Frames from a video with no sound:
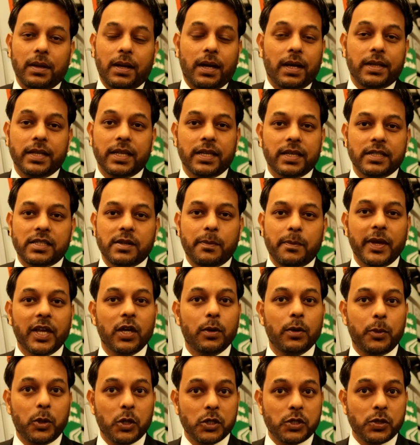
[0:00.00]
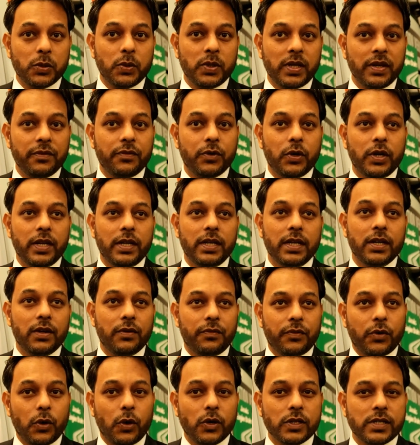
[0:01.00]
I think it's a big opportunity for India.
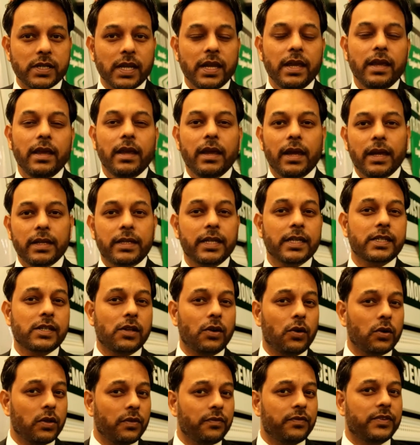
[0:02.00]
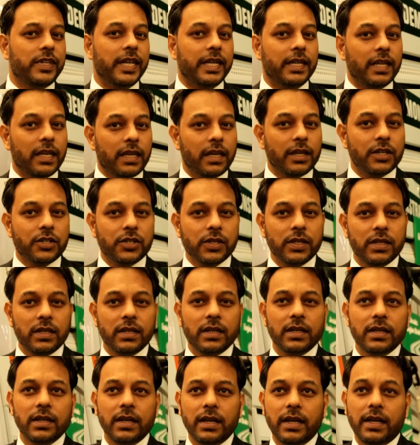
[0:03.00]
Of course, it takes a lot of dedication
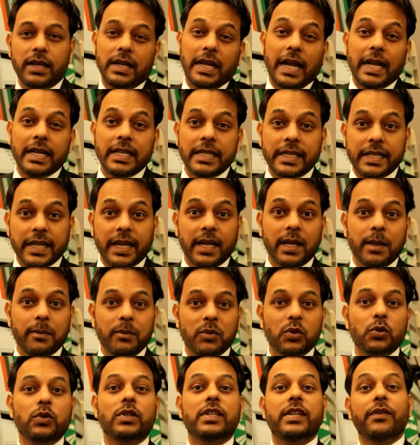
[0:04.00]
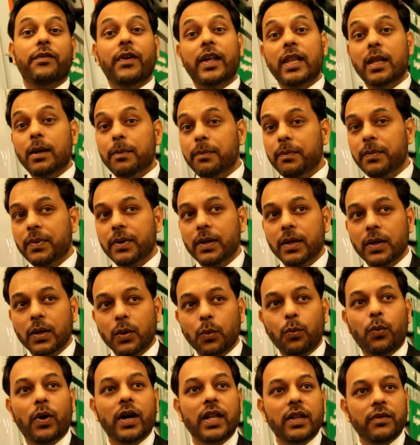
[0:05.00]
and time to develop
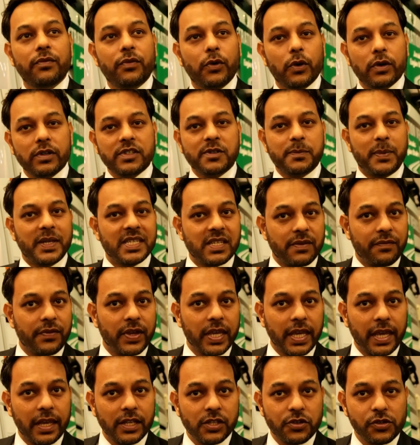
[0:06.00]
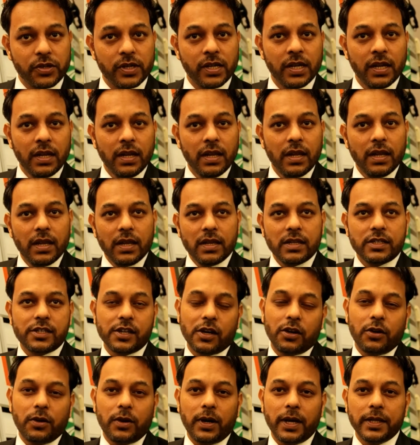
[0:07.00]
one for a specific engine.
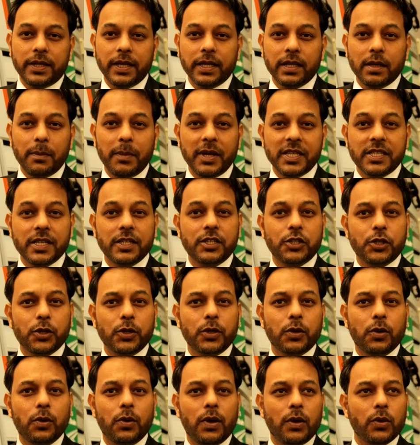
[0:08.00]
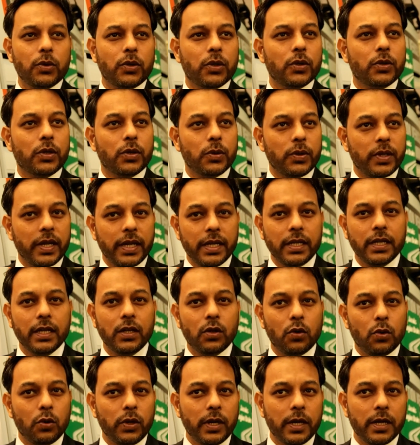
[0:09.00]
So I think the message should go out to the
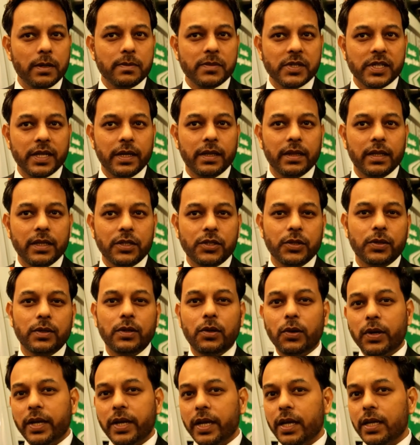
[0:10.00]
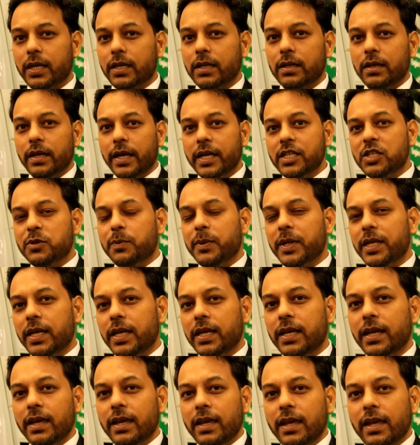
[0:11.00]
Indian OEMs, and they should look at
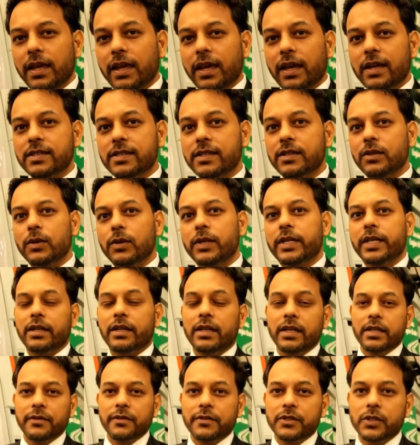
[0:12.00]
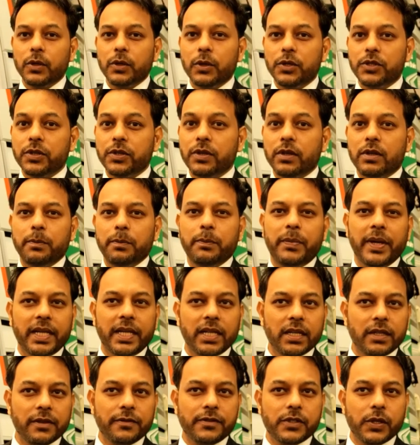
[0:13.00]
HPD as an alternative solution, a
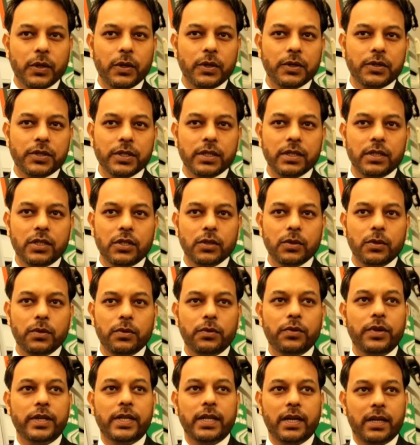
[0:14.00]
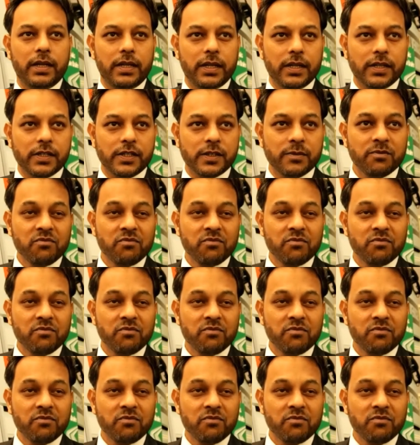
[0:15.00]
competitive solution to retarders.